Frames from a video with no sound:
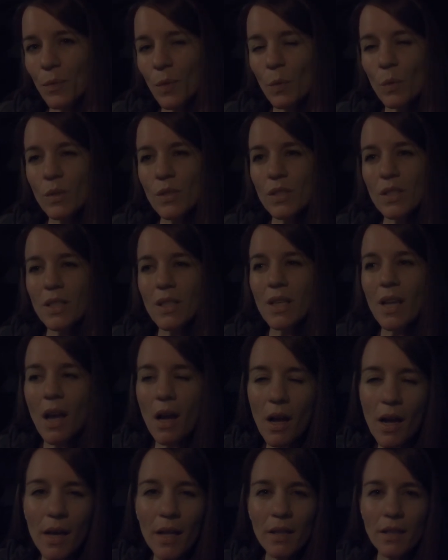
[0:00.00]
was
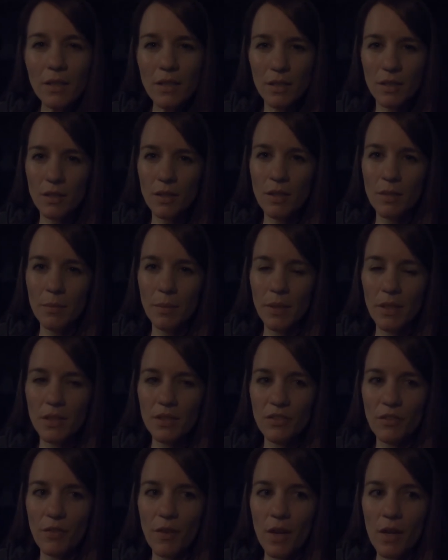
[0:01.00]
not the
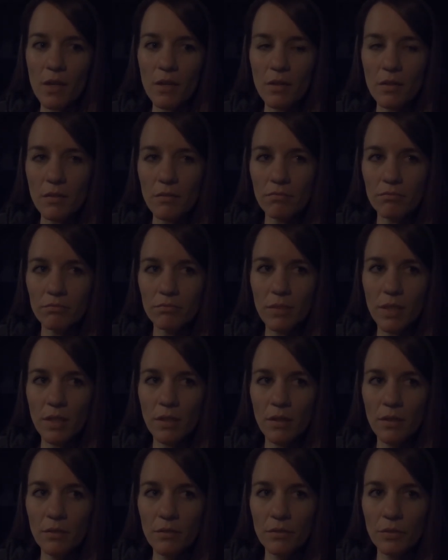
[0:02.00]
biggest fan
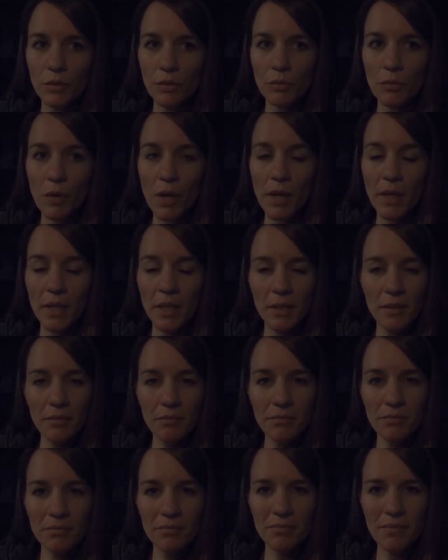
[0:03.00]
of Ryan
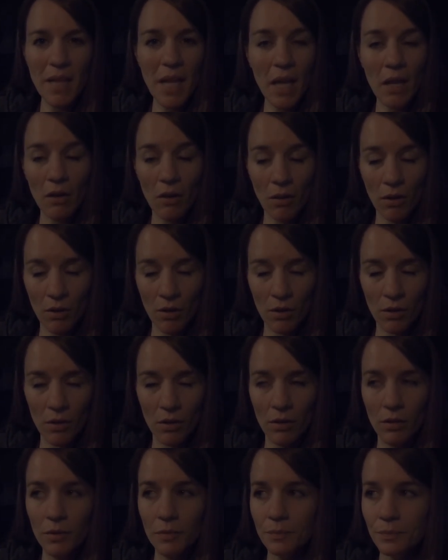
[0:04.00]
at
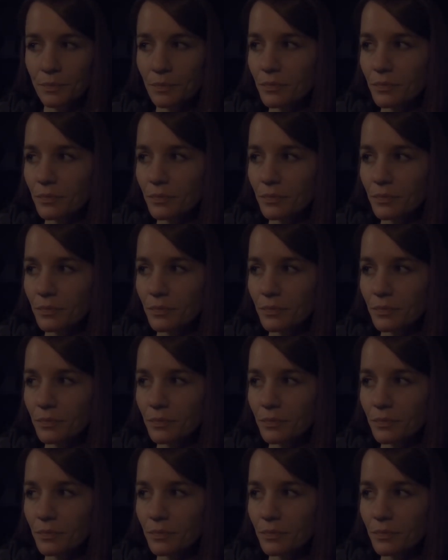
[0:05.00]
all.